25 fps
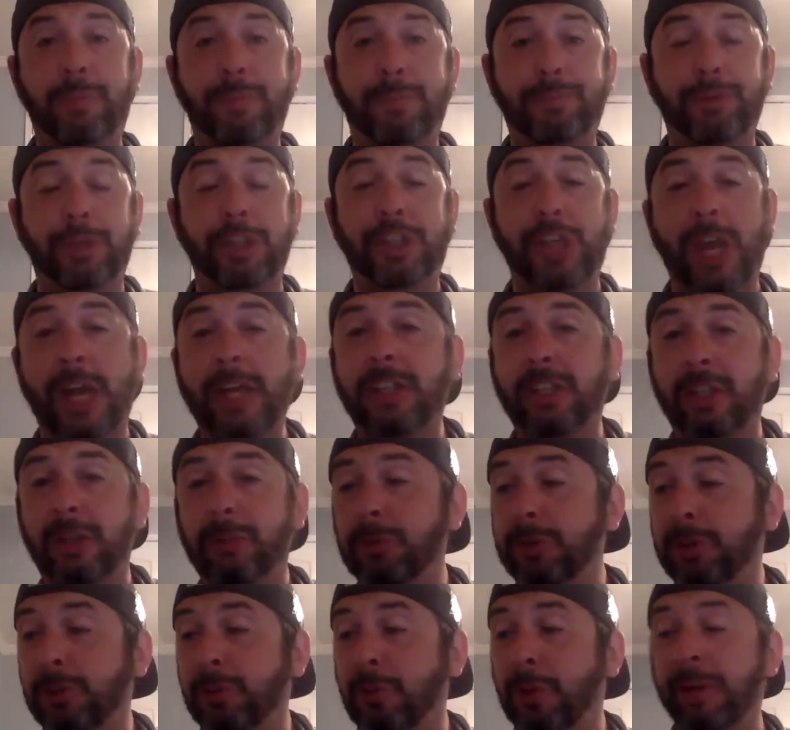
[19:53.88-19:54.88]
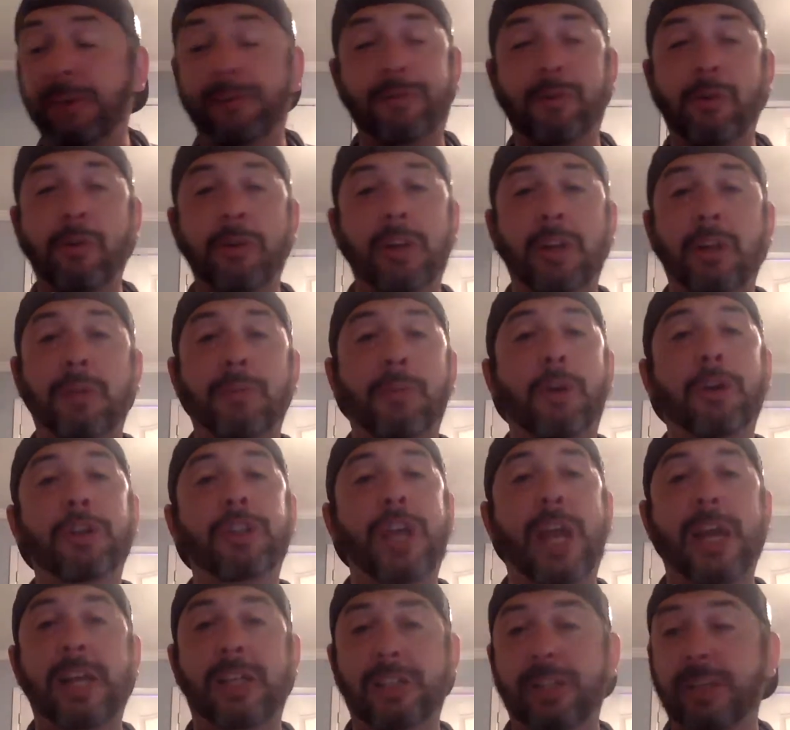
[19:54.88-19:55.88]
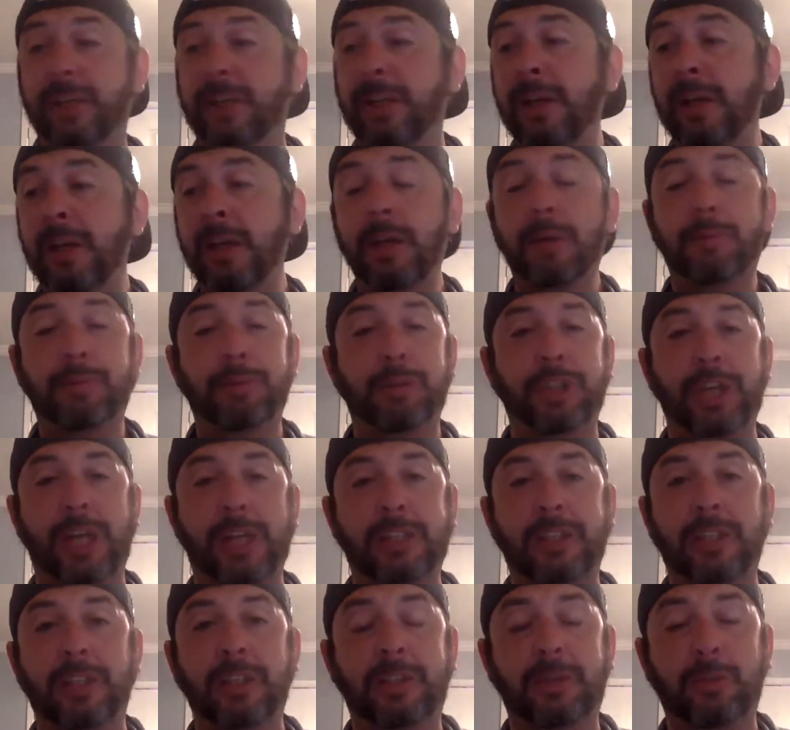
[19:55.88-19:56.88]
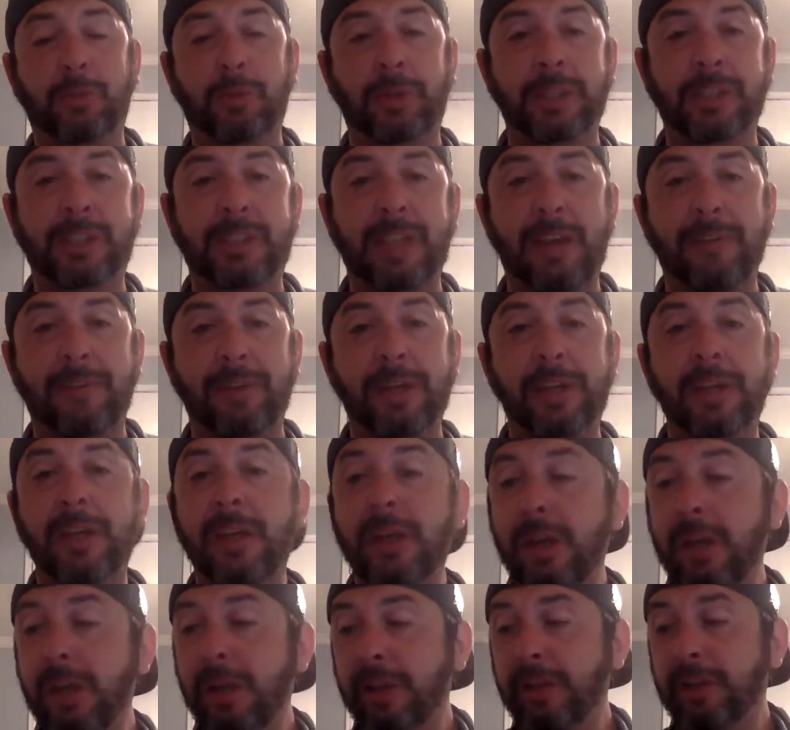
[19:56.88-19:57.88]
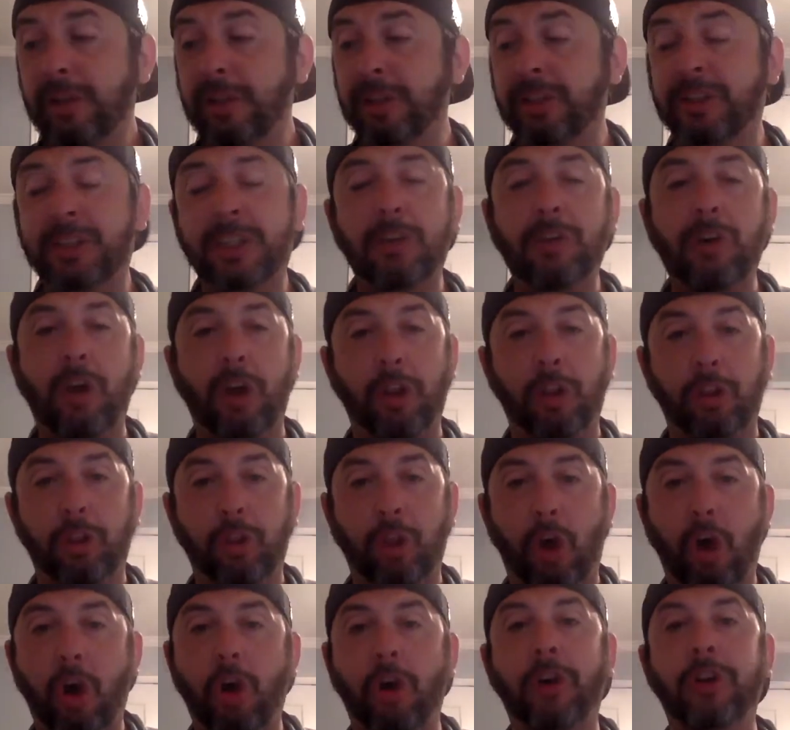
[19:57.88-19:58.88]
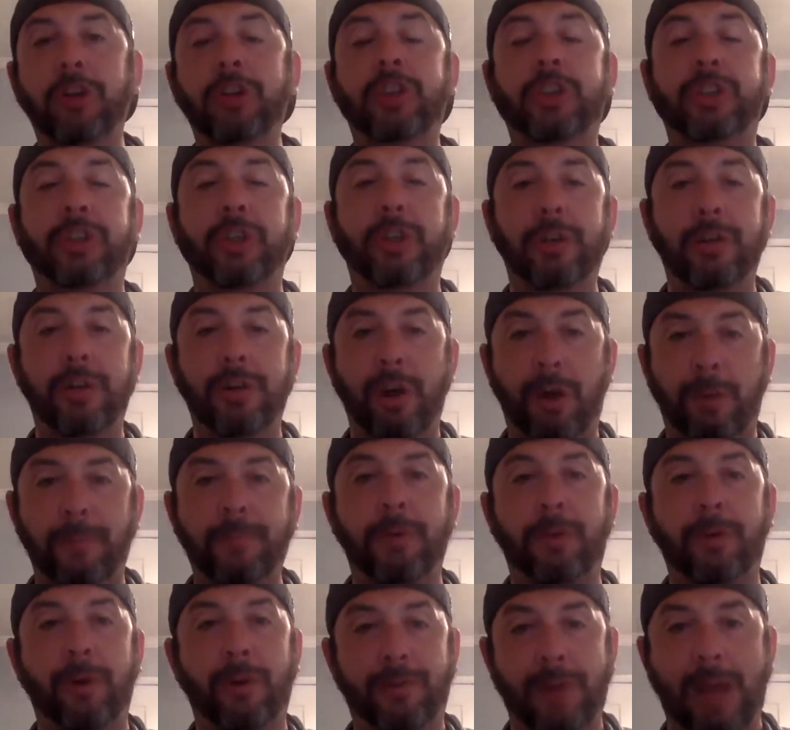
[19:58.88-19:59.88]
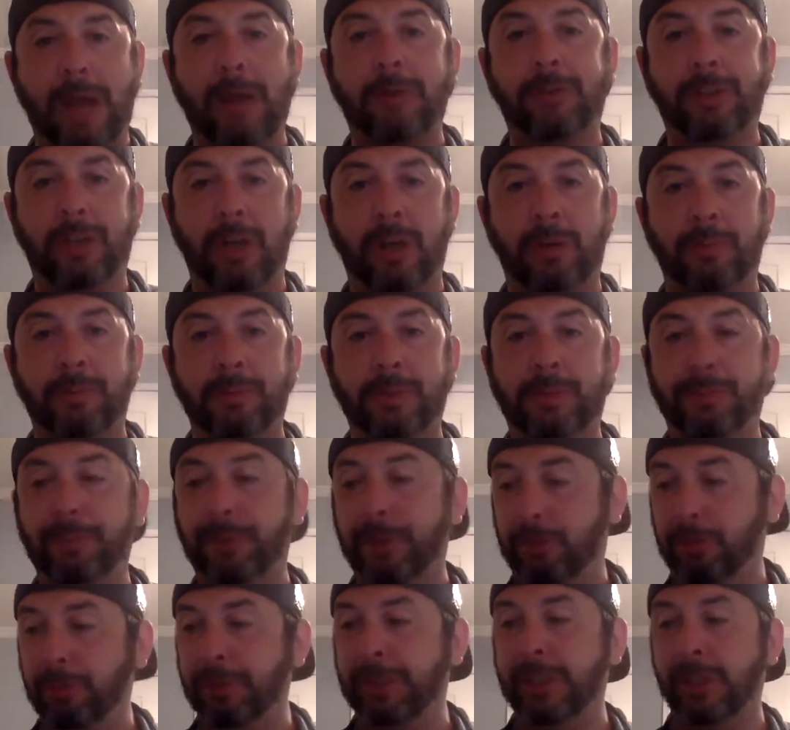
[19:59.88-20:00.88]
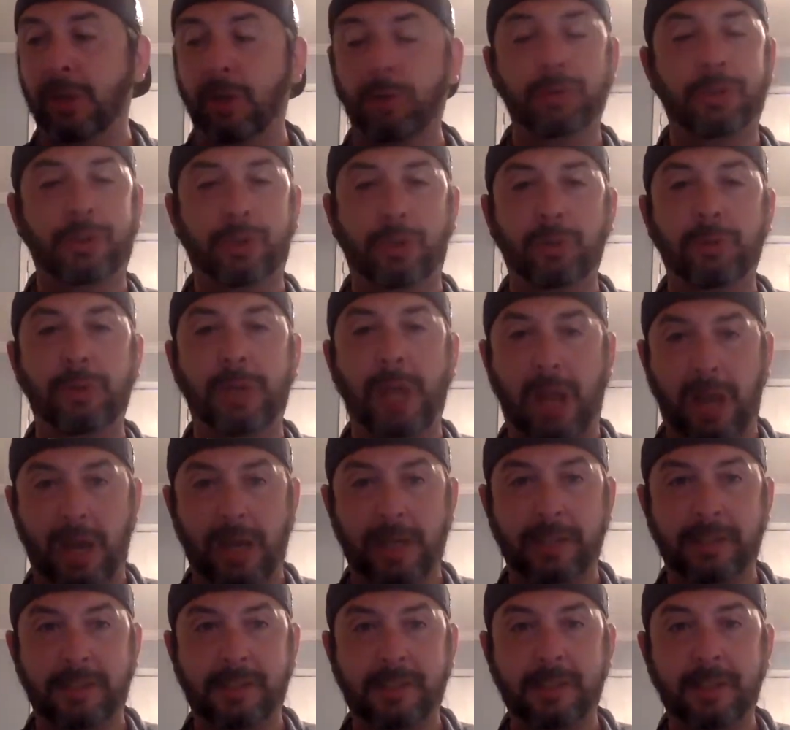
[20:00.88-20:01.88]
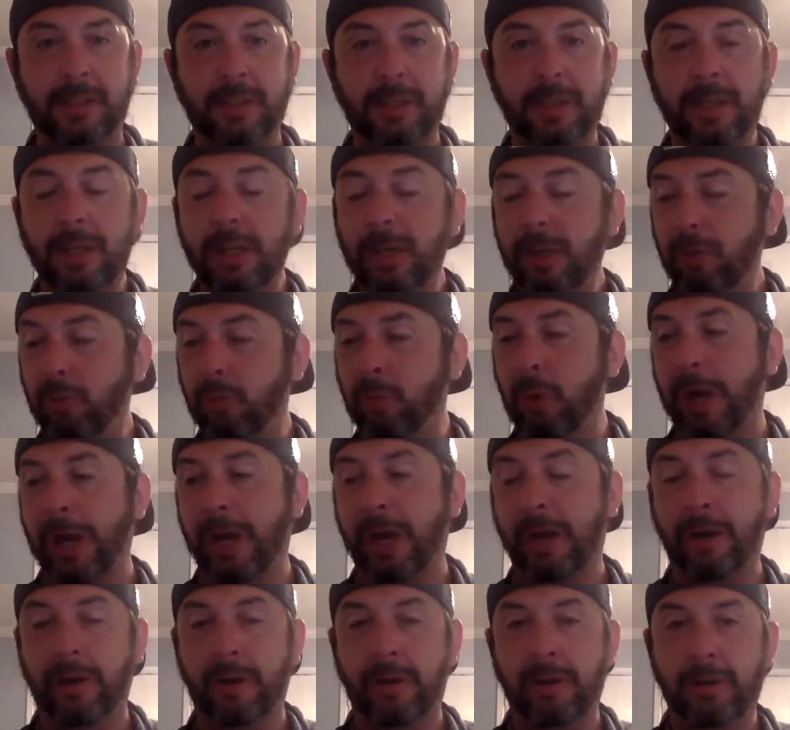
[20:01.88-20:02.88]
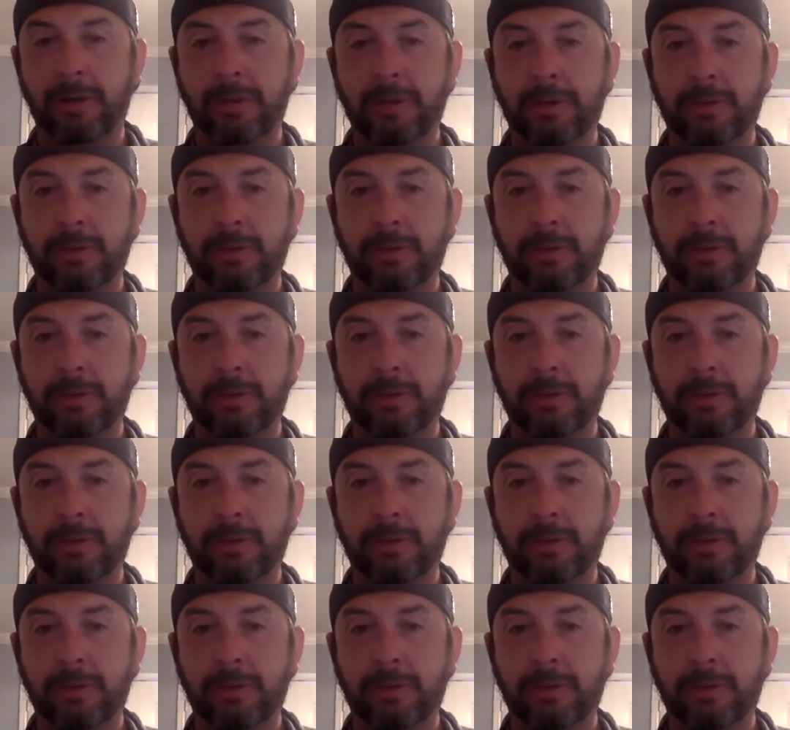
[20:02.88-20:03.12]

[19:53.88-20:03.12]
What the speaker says: projection was 24 and Lamar Jackson projection is 27. There's still a large number of outcomes between those two guys where